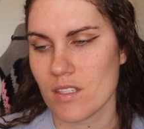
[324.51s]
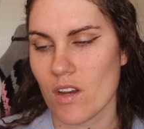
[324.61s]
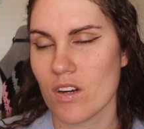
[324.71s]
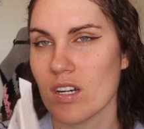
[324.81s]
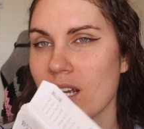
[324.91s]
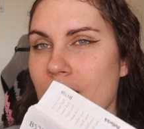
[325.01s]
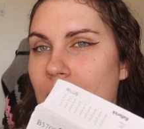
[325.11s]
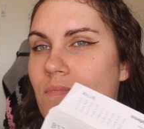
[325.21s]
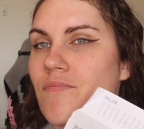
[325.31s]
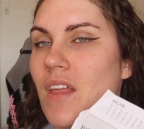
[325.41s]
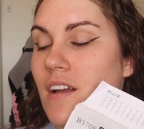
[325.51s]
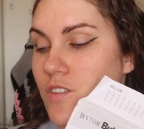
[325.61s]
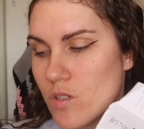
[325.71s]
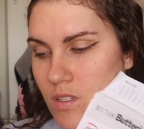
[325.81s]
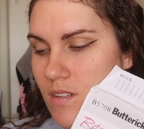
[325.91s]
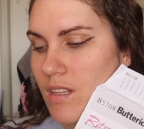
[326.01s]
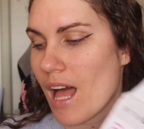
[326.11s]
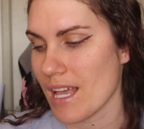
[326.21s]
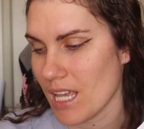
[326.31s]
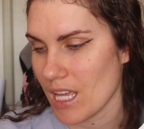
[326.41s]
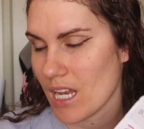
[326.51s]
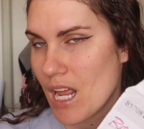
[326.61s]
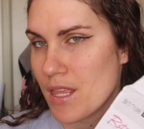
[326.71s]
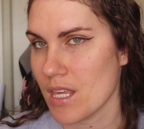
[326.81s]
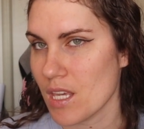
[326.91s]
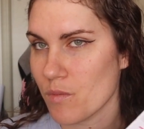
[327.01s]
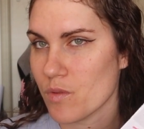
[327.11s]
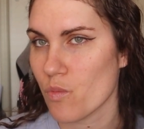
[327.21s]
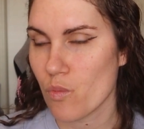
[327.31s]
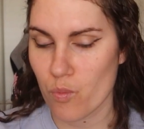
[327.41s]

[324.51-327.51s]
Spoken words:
So I do still like it, and I think it would,